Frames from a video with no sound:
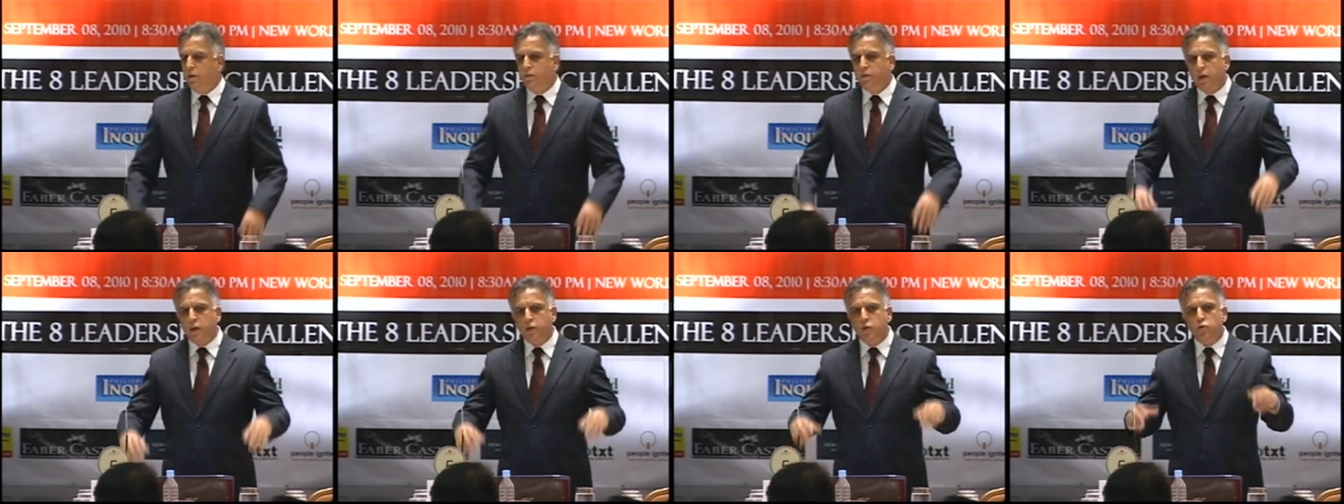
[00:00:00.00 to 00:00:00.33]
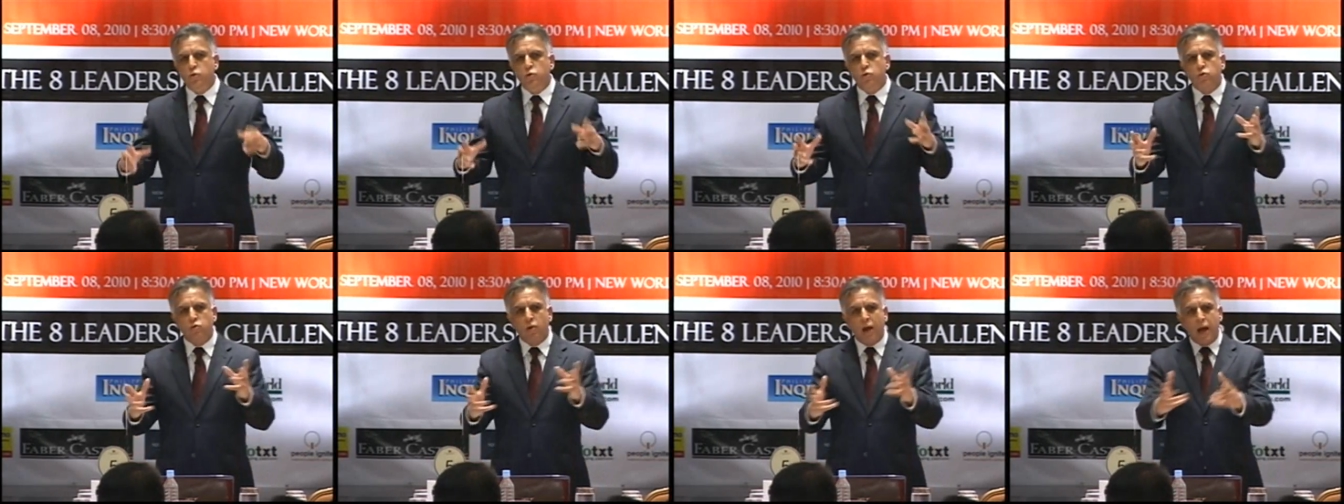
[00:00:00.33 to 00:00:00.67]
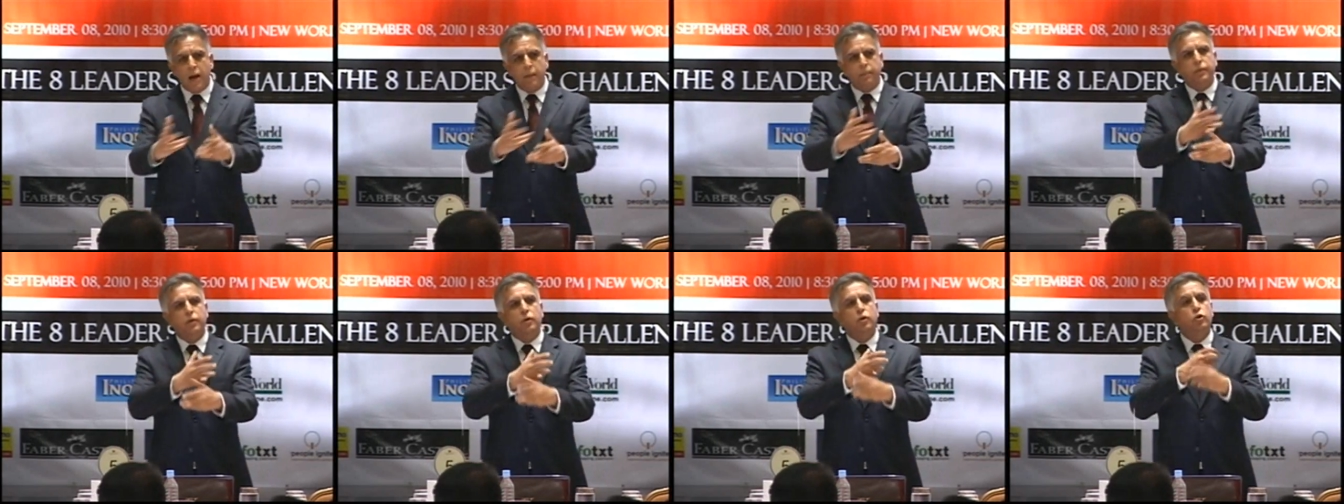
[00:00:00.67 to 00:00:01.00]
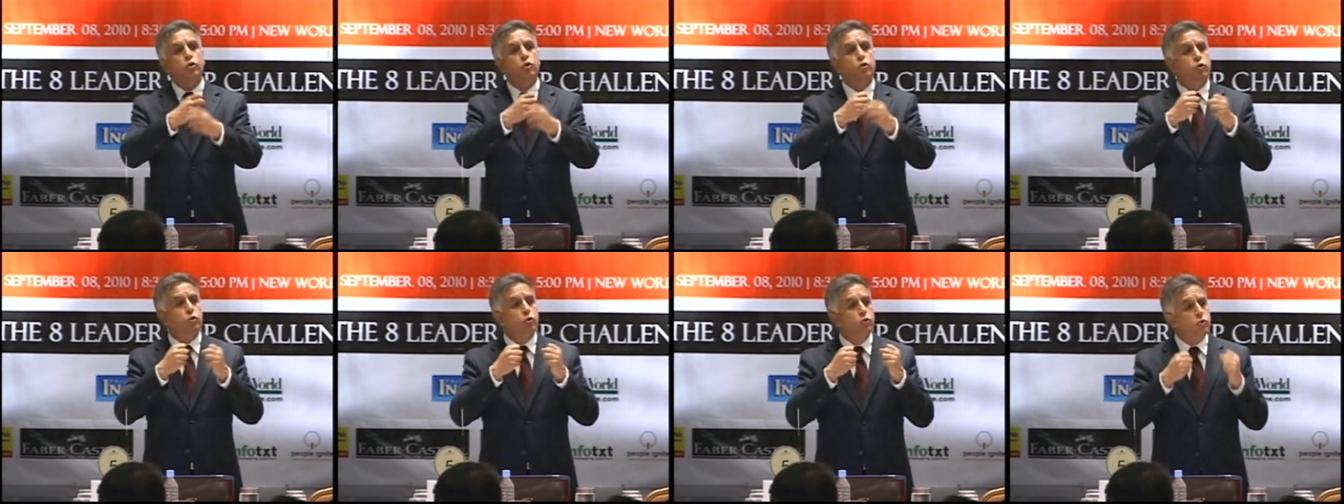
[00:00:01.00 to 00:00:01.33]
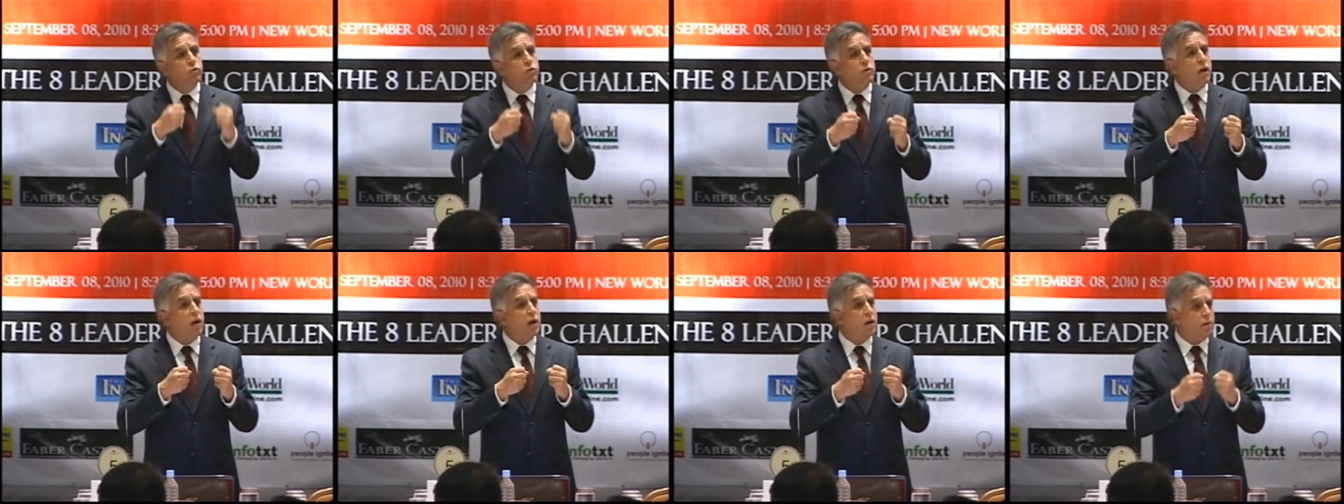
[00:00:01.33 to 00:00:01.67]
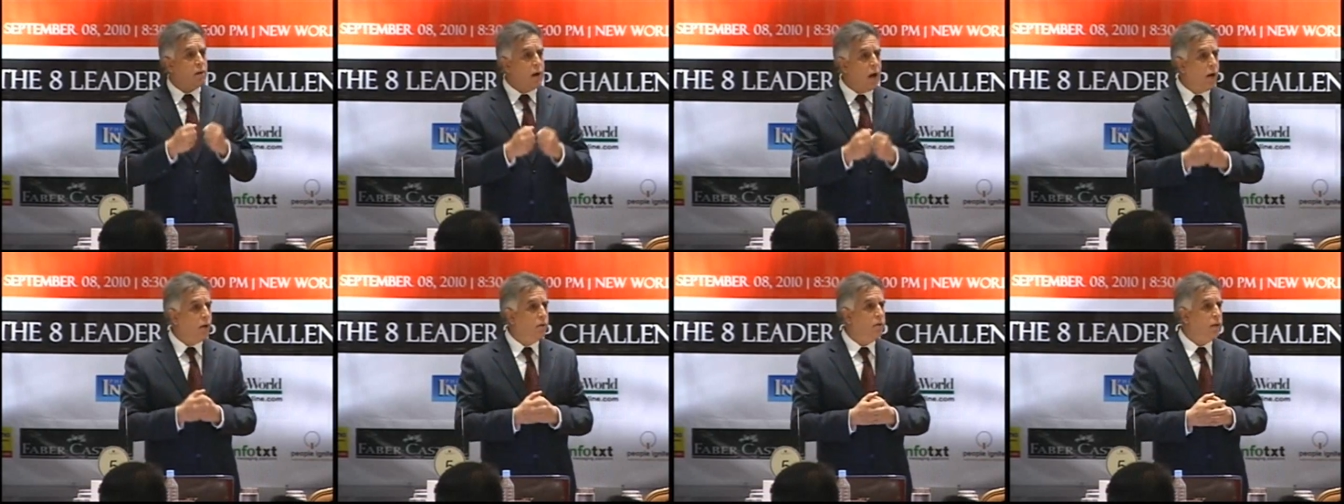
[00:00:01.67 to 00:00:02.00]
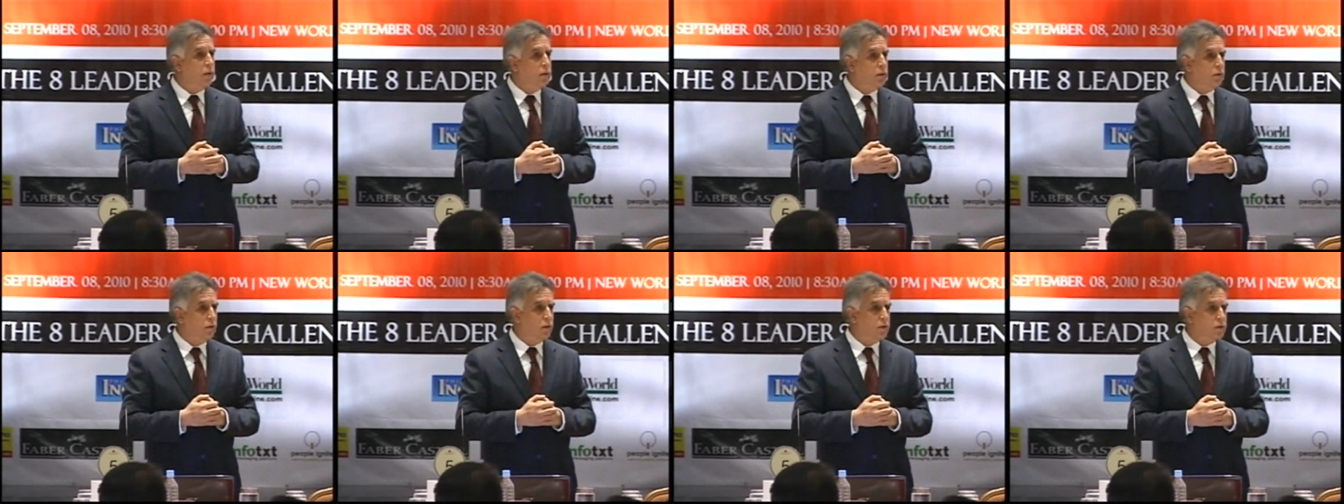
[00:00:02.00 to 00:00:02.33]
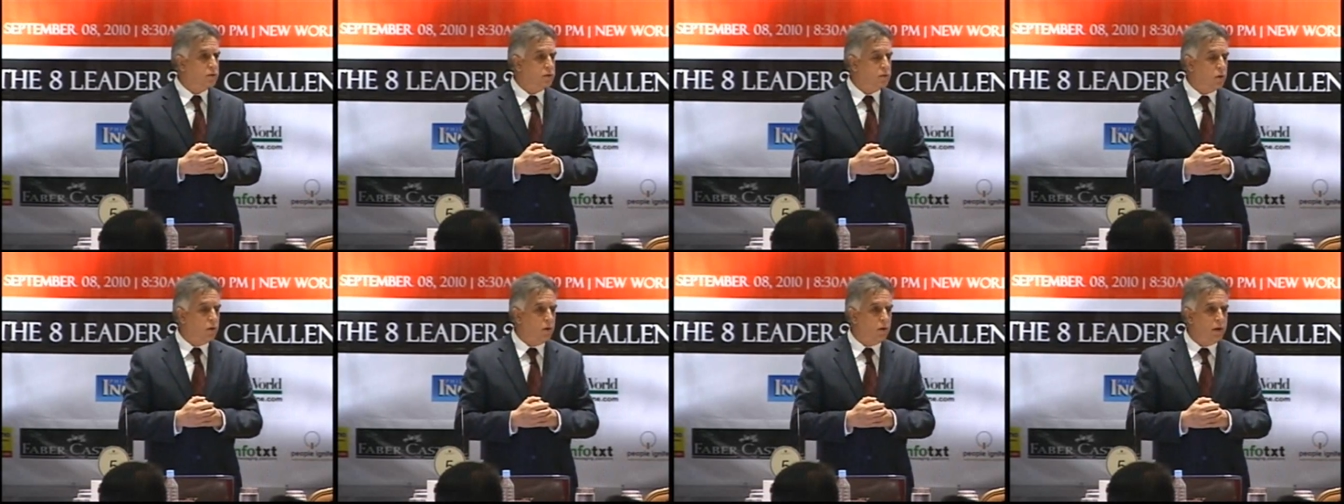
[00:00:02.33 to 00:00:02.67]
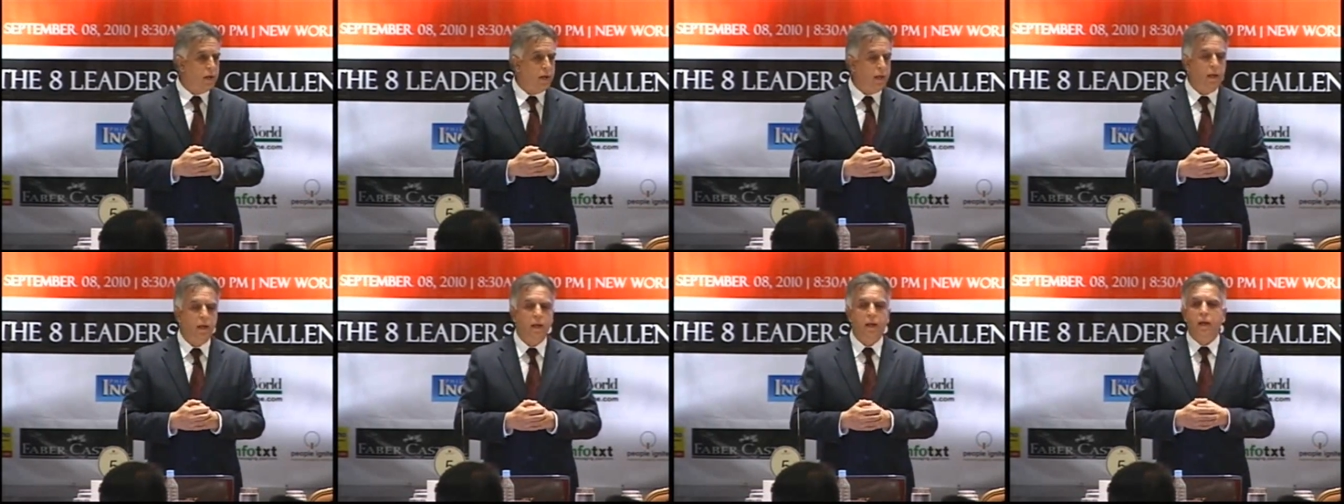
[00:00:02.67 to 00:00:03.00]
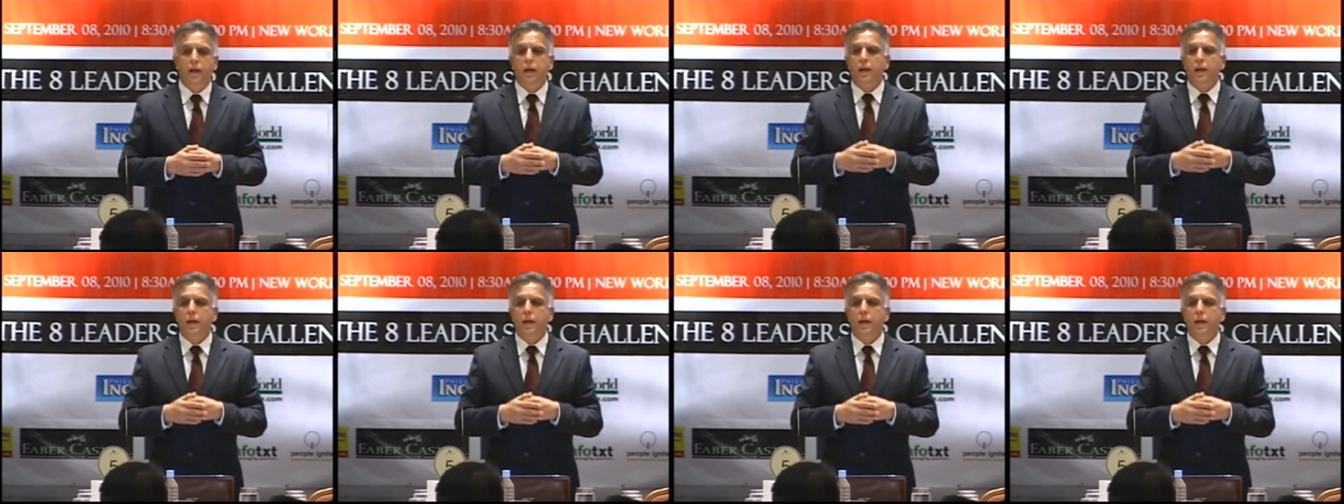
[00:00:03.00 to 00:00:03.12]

When you wrap truth around into a story,